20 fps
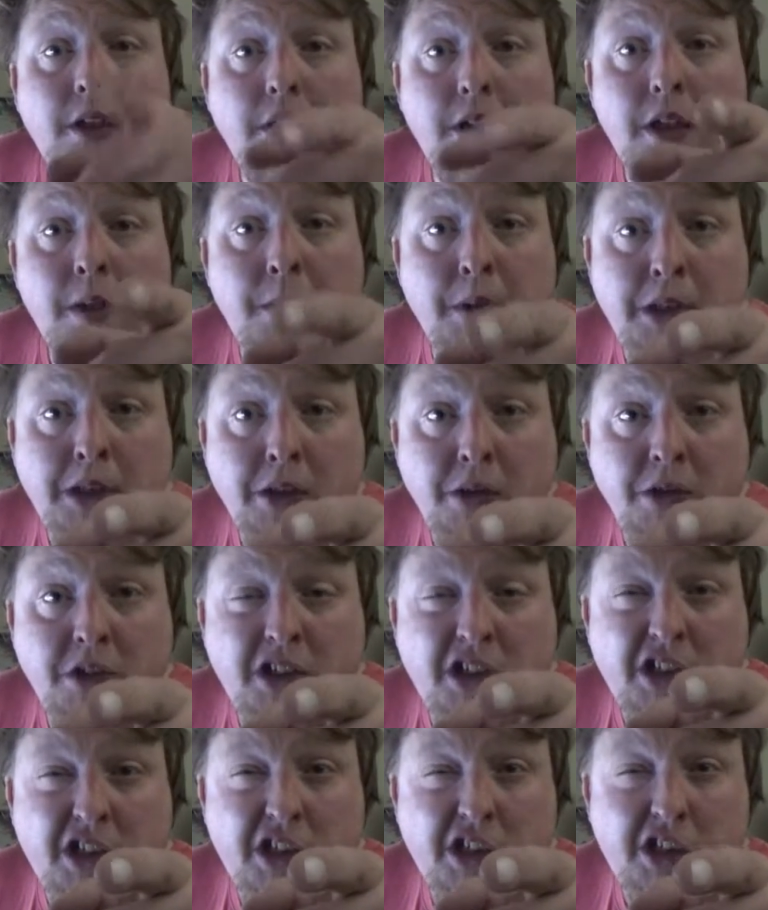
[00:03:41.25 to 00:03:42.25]
episode
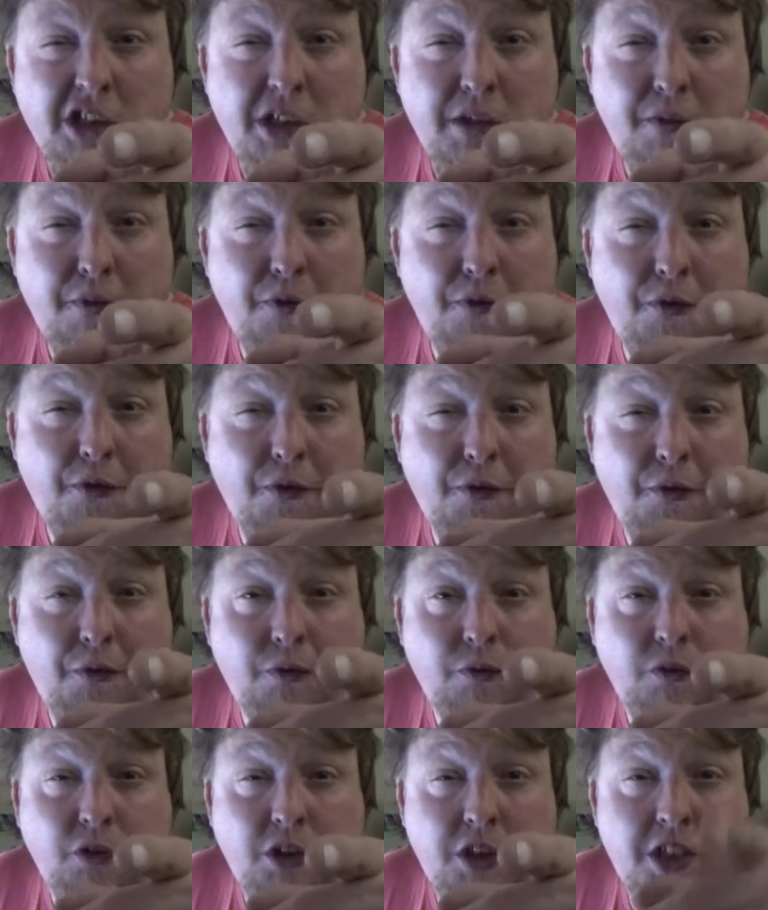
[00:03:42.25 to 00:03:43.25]

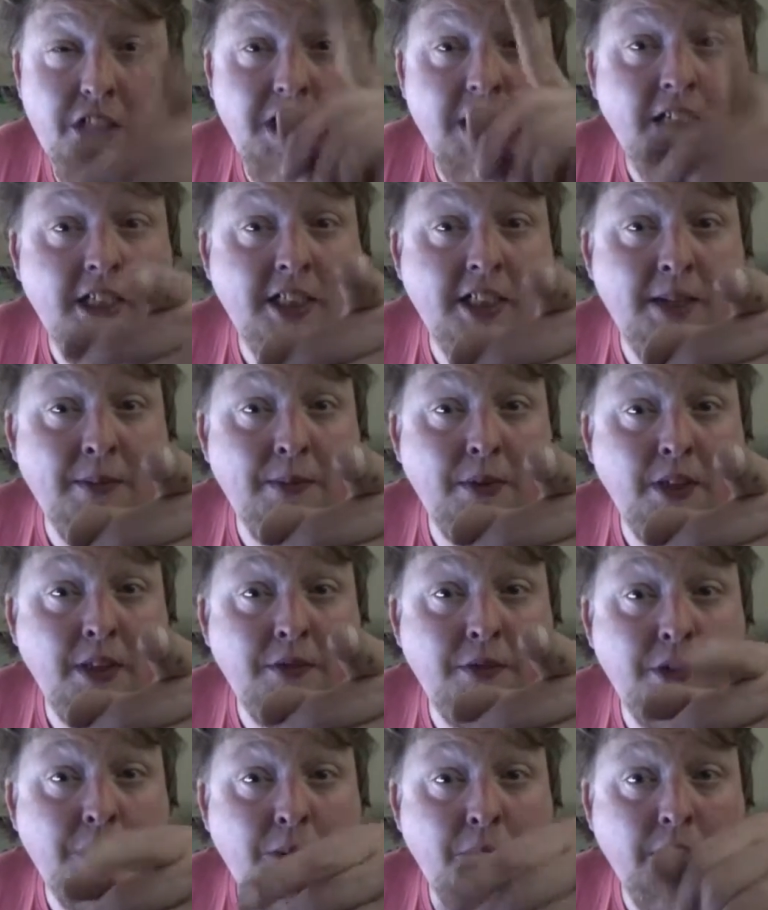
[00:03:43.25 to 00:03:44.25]
6, I believe,
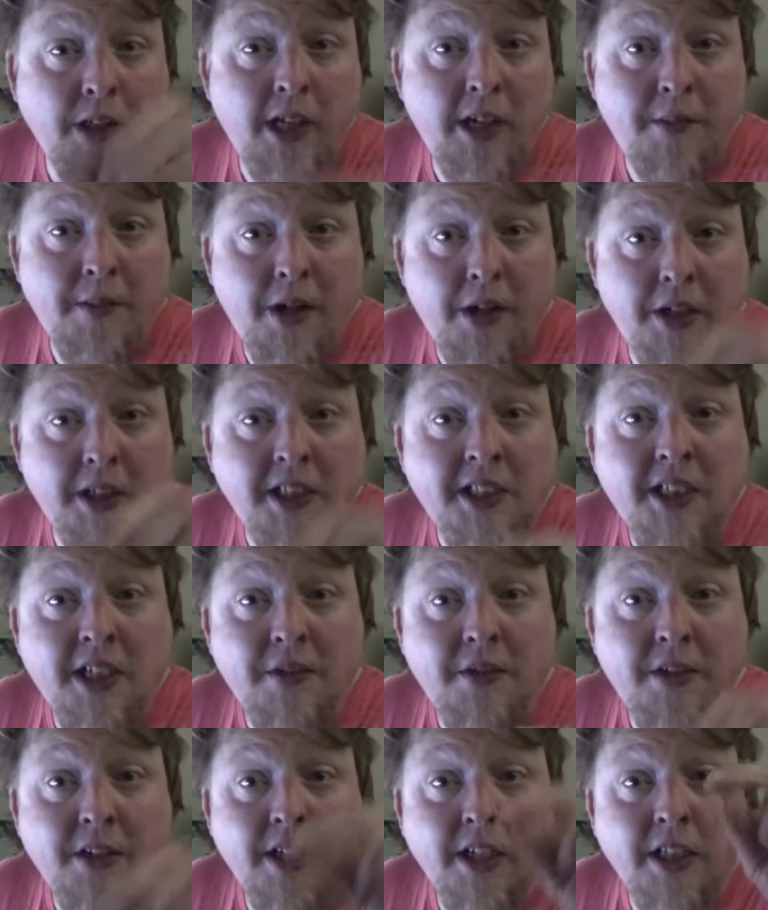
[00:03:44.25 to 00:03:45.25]
is what came out at
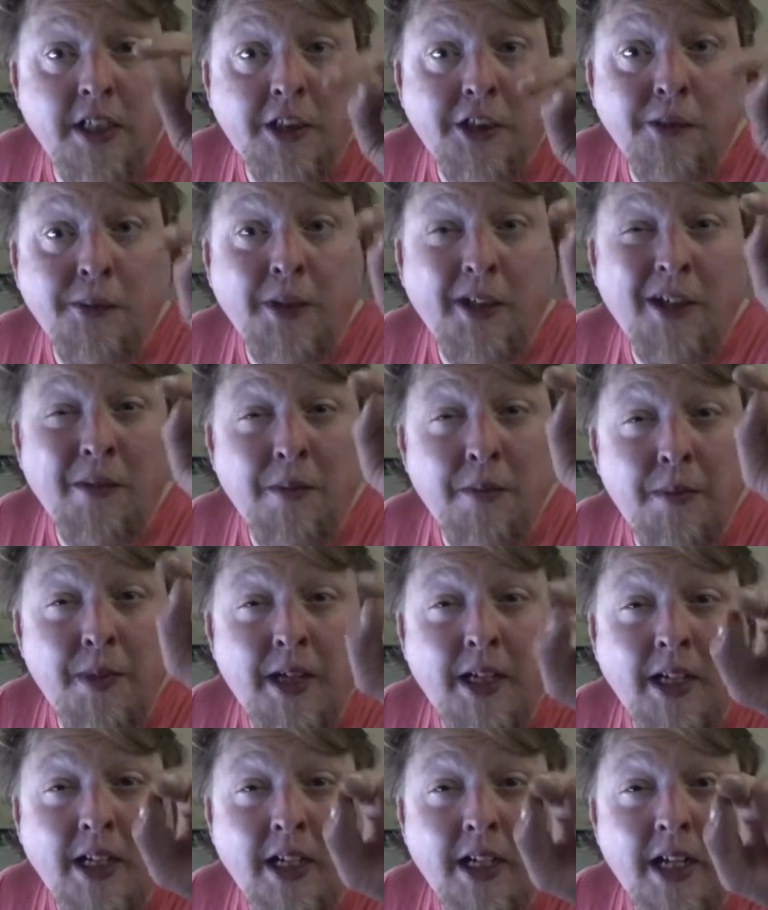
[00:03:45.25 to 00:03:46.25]
7. And it should be coming
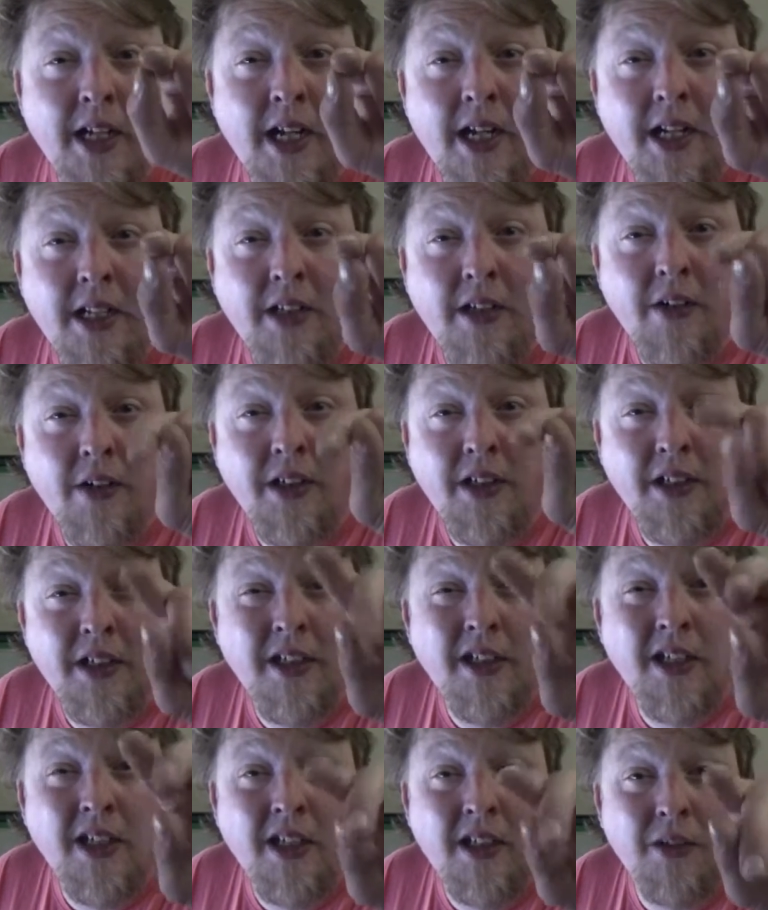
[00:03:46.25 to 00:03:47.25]
back at 9.30, 10
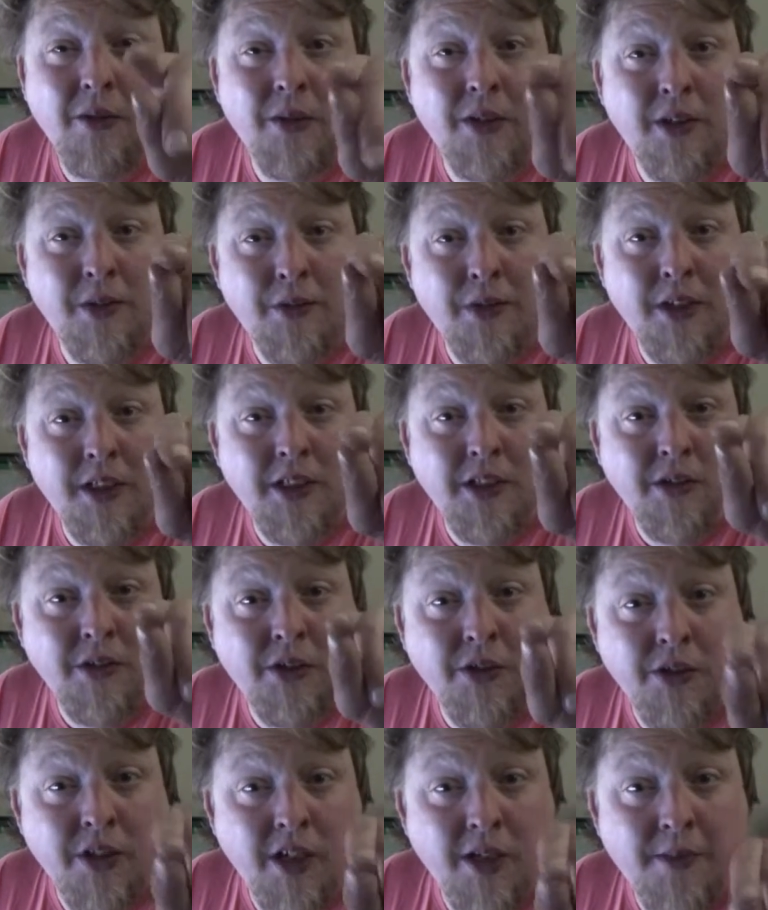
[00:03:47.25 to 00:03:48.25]
o'clock, whatever it is on
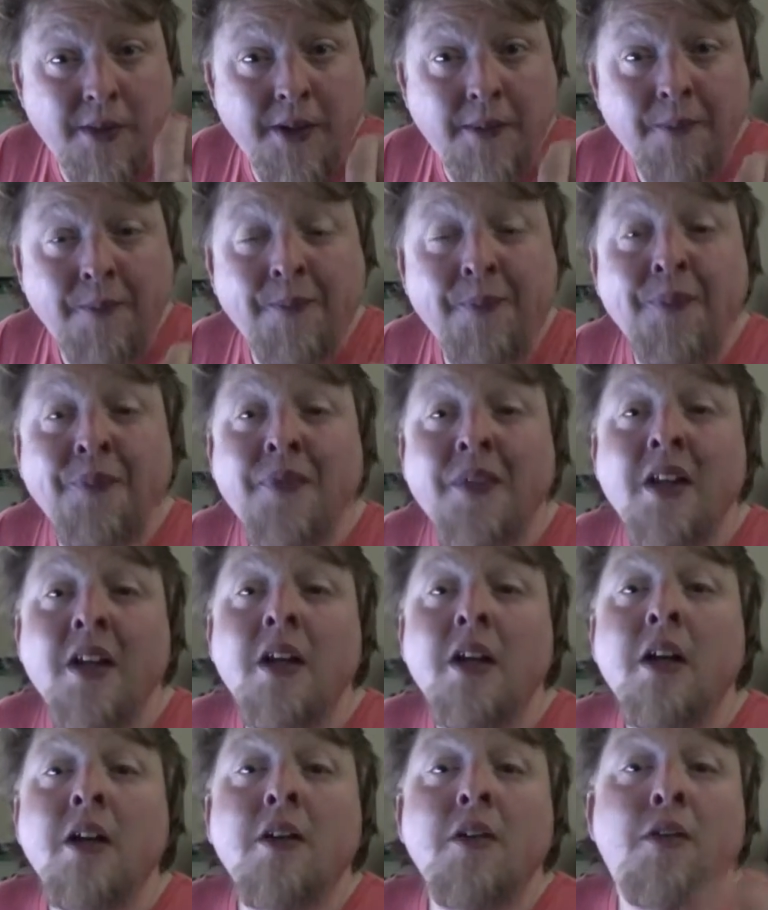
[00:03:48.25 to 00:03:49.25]
Toonami.
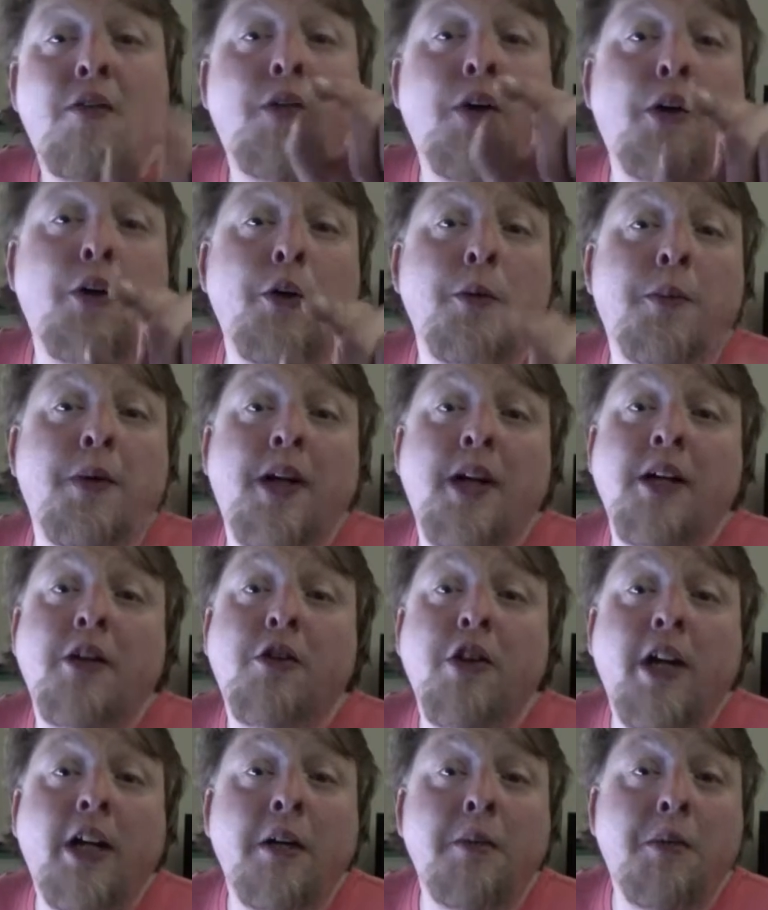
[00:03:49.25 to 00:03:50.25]
Followed by
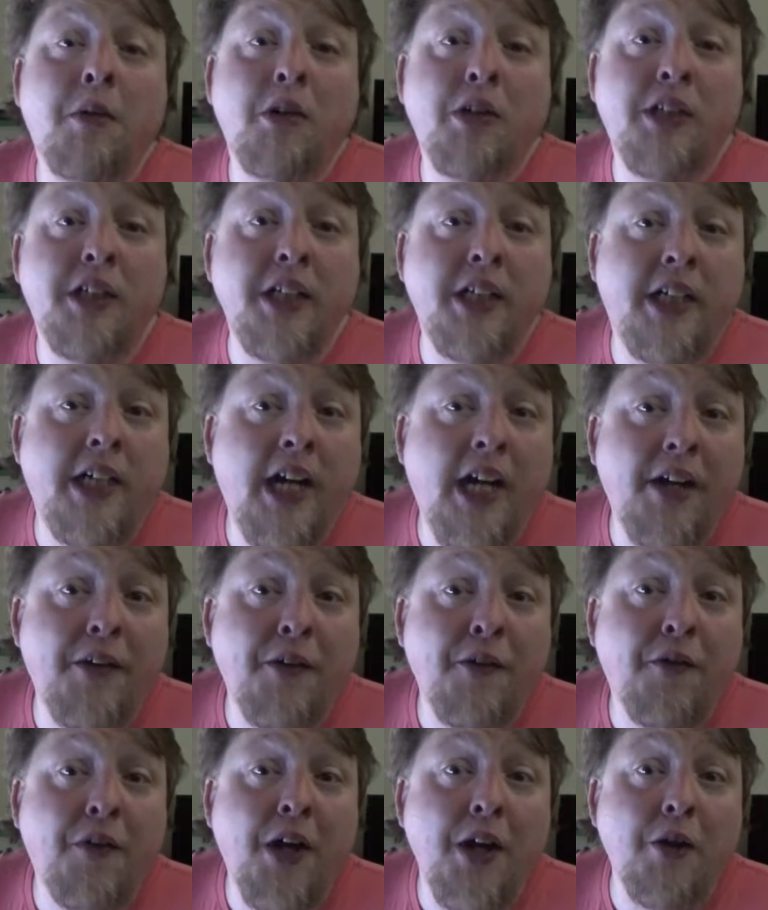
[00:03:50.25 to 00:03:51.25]
Dragon Ball Z Kai, the
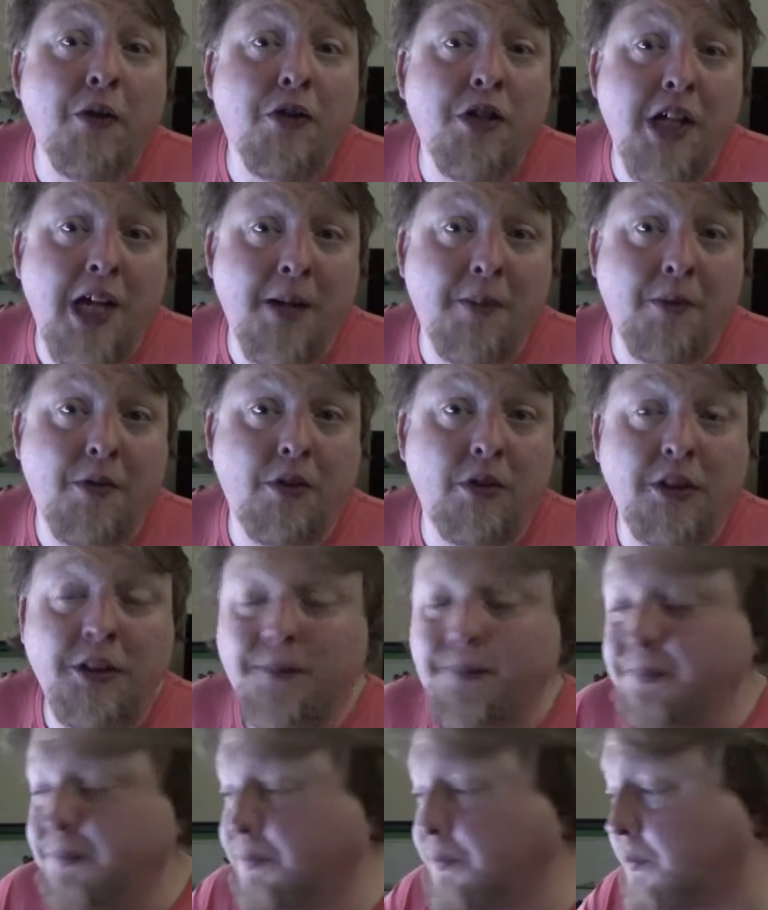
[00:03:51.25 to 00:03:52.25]
final
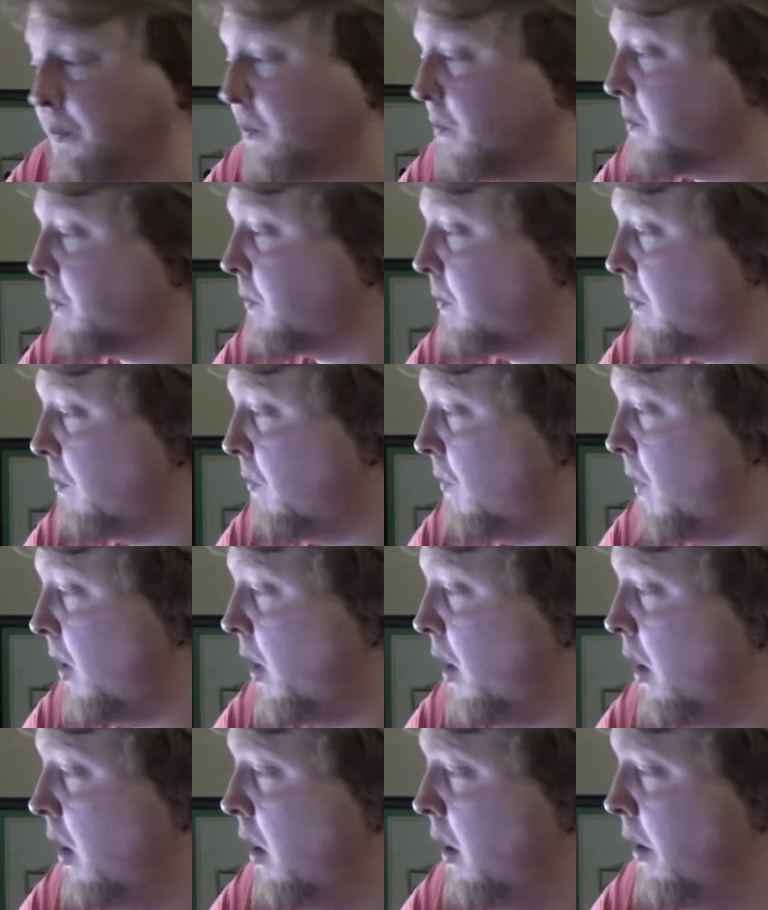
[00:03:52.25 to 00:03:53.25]
chapters.
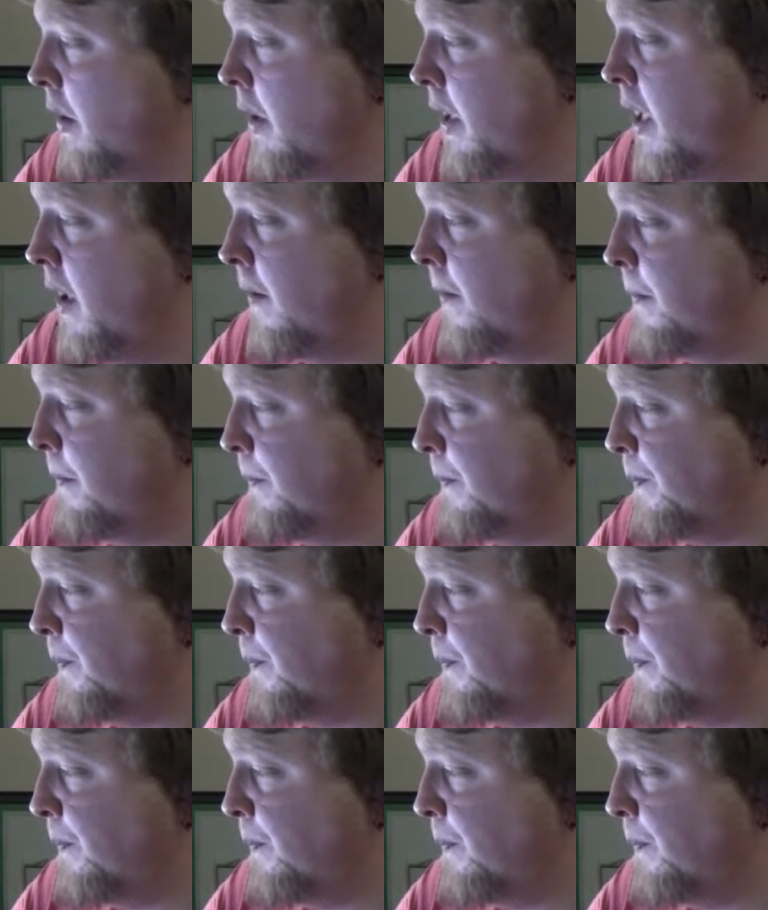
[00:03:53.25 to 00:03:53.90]
Now